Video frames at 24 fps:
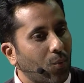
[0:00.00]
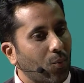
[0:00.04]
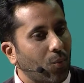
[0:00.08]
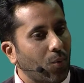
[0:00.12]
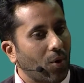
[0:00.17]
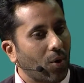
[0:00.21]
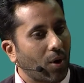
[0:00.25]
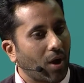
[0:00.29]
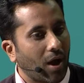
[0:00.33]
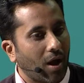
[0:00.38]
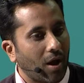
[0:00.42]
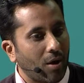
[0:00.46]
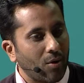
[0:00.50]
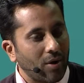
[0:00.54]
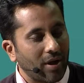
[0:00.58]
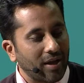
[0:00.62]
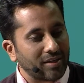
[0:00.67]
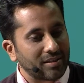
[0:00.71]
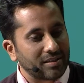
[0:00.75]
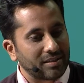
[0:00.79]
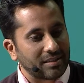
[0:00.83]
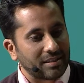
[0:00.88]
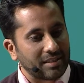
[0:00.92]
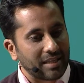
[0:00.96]
How
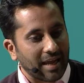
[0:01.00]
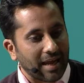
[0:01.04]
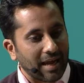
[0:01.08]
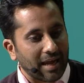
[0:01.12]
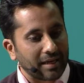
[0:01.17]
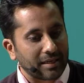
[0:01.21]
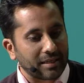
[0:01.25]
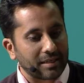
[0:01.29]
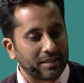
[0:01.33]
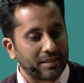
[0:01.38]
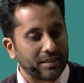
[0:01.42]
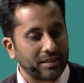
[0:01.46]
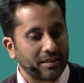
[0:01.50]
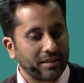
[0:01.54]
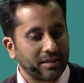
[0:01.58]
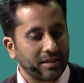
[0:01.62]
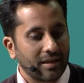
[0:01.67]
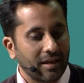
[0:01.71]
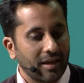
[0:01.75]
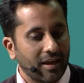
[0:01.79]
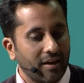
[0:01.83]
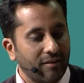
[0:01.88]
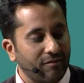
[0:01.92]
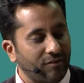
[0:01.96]
has that
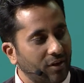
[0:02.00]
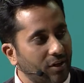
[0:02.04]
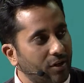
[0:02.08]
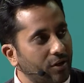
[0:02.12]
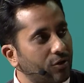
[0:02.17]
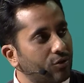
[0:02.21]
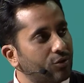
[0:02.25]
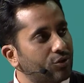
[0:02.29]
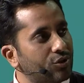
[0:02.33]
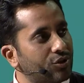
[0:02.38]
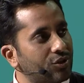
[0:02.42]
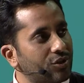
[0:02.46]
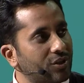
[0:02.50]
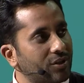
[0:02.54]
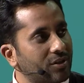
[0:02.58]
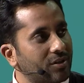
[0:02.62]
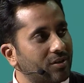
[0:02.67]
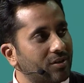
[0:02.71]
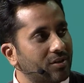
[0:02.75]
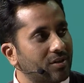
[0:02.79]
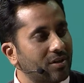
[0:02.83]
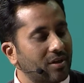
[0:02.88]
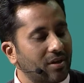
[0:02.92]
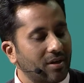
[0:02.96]

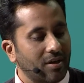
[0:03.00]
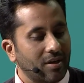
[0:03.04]
evolution